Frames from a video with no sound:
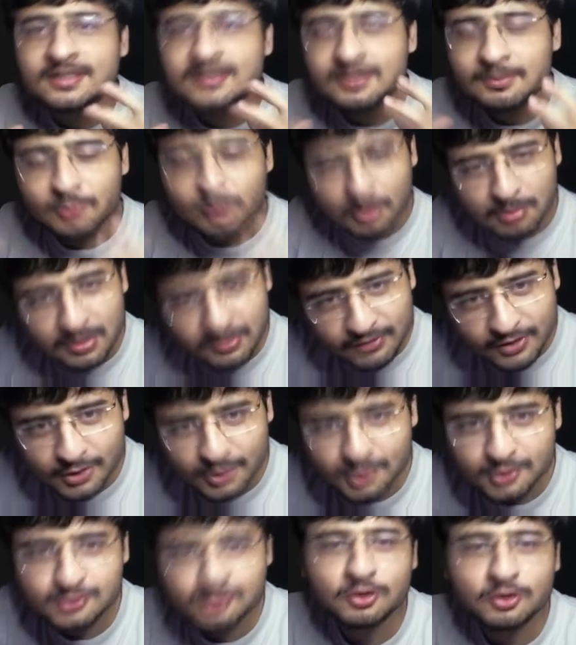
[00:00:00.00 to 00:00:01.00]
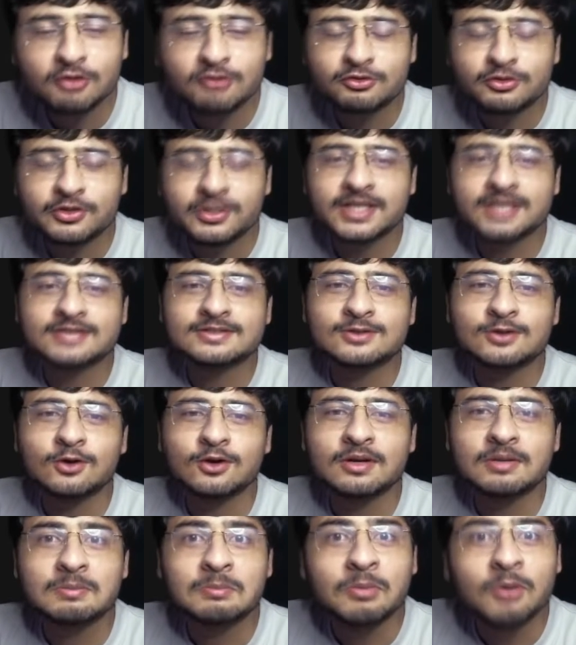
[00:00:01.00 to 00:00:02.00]
The problem we're going to solve today is
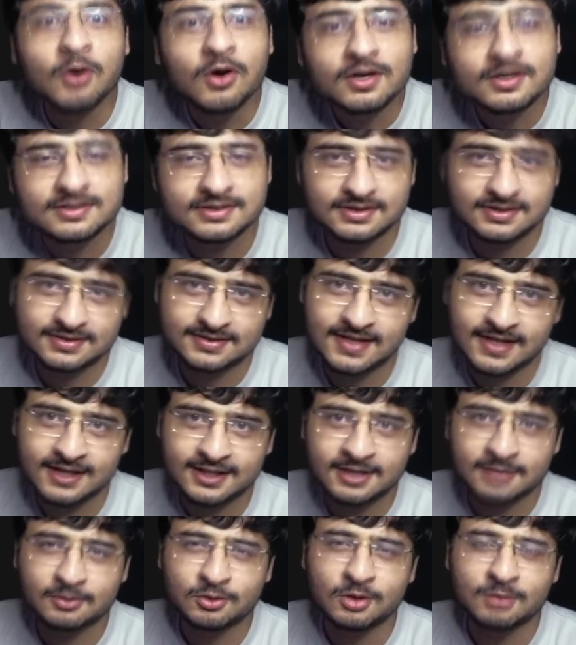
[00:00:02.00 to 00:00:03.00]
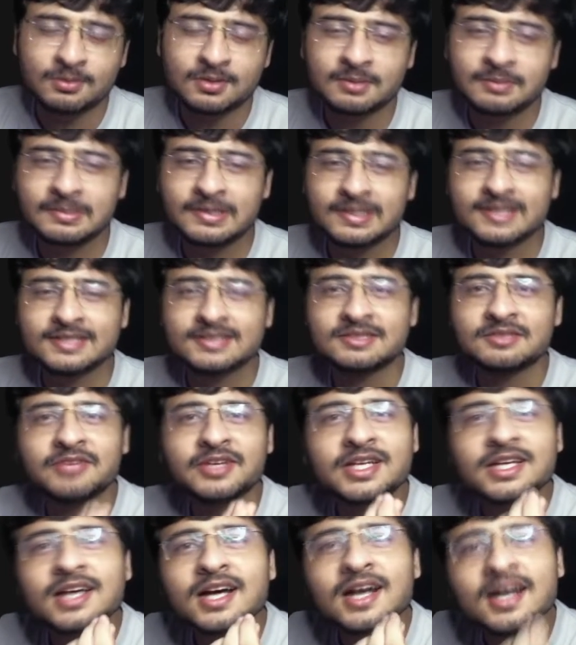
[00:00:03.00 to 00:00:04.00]
called box stacking problem. It is a
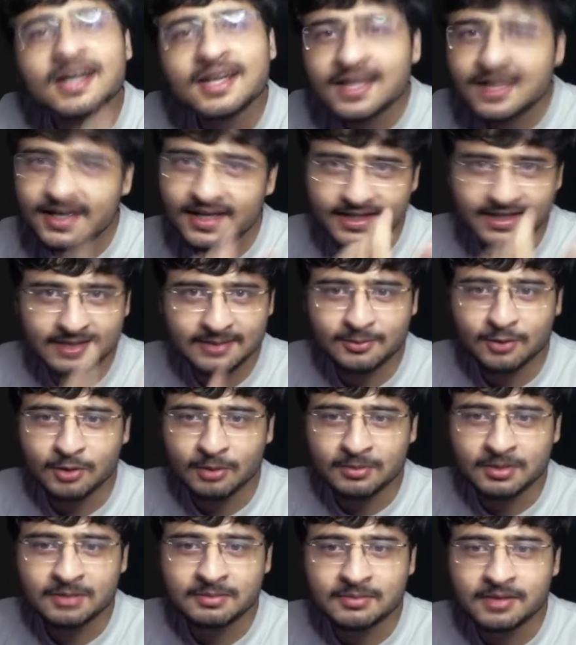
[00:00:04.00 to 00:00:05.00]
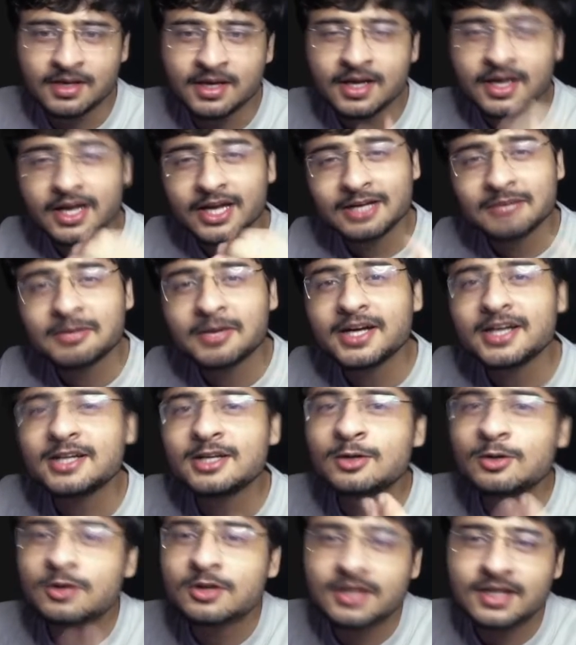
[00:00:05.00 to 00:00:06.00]
very underrated problem. It
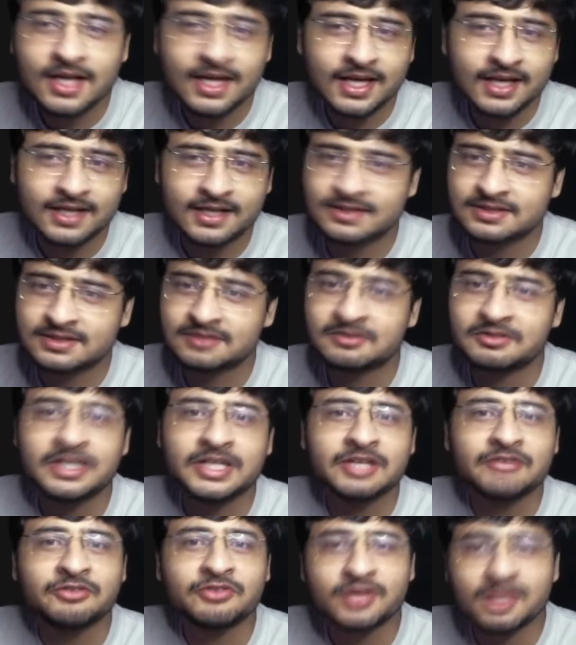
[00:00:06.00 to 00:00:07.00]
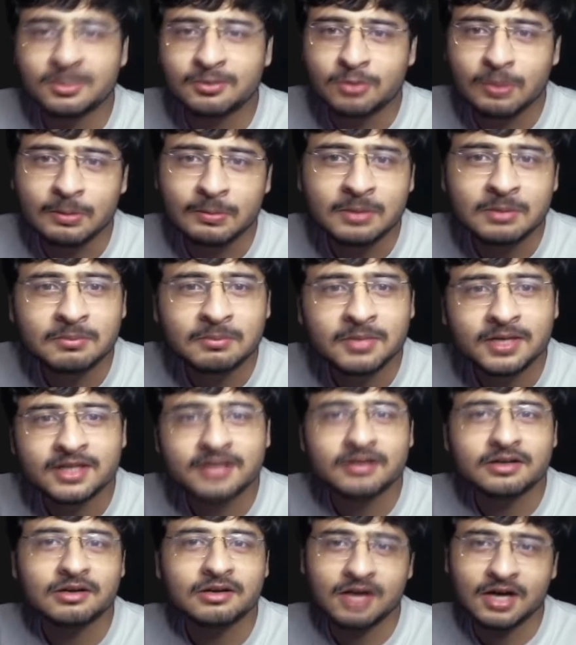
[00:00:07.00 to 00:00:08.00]
might look like it is a very difficult problem,
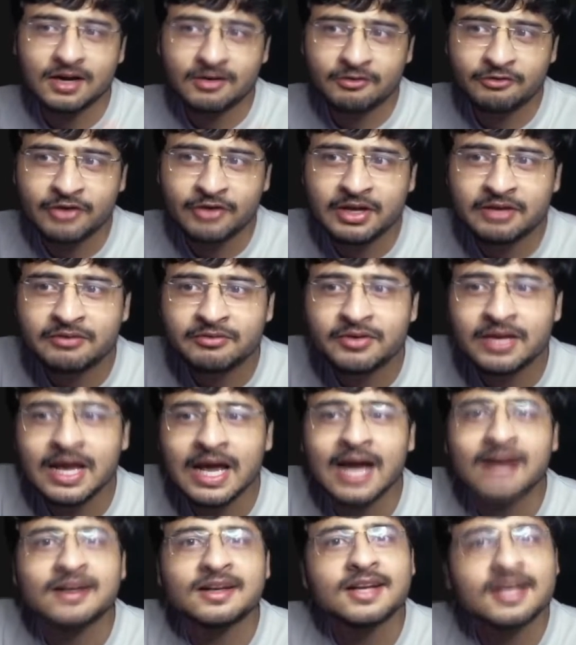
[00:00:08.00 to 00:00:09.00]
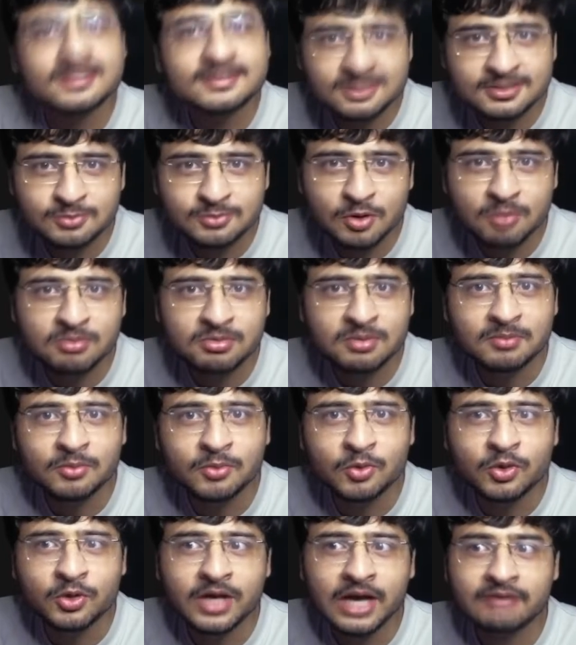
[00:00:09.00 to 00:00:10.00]
but when we analyze this problem
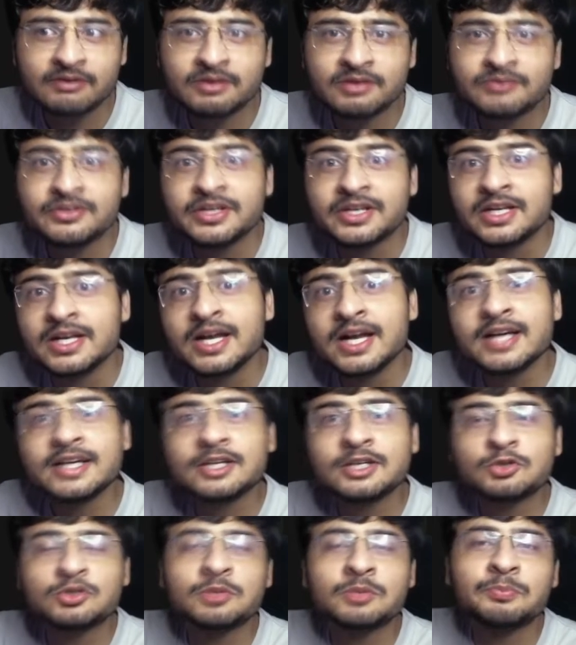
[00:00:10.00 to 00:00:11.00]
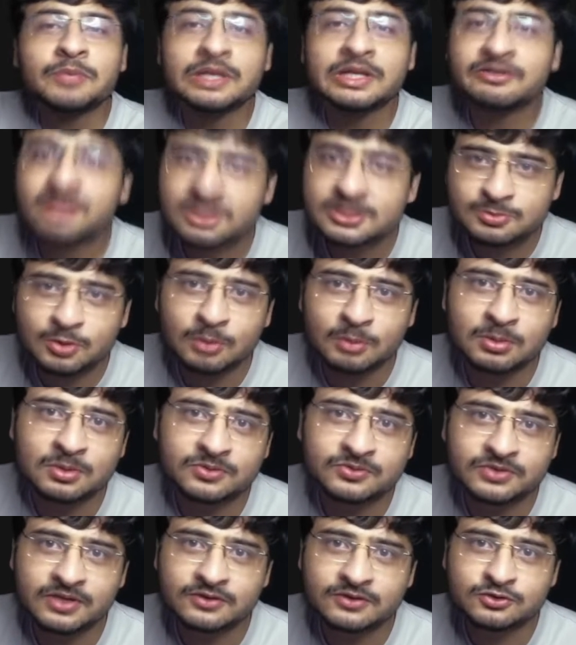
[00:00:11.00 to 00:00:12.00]
more and when we relate it to the previous
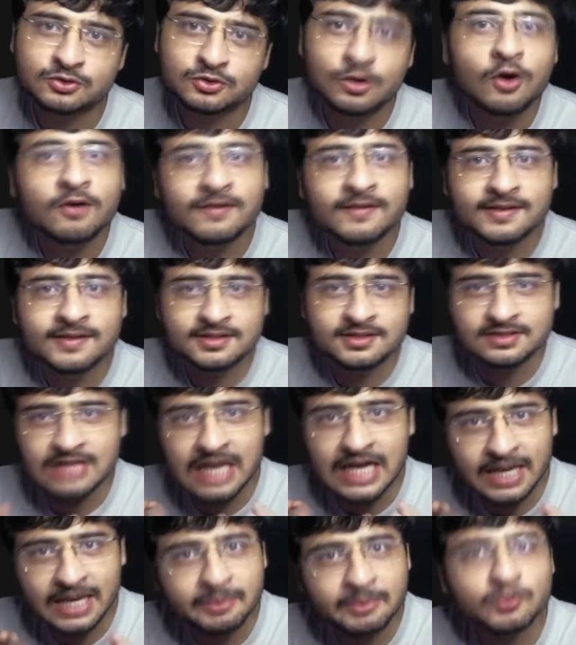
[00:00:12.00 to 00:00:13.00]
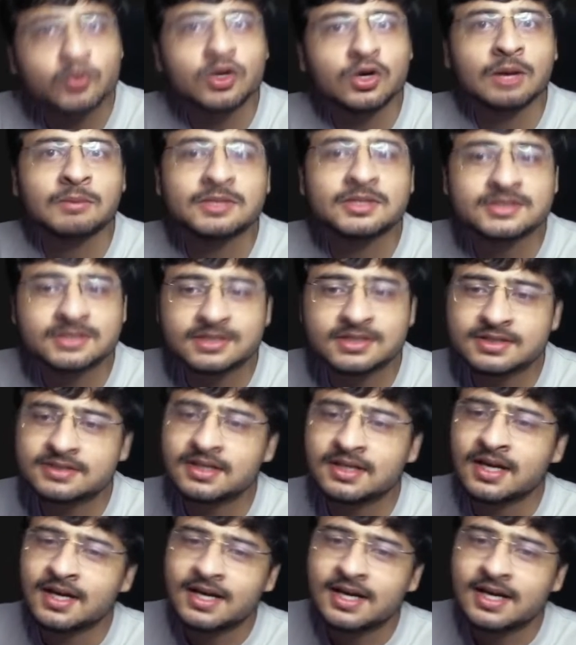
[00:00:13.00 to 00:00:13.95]
problems we have solved in this dynamic programming series,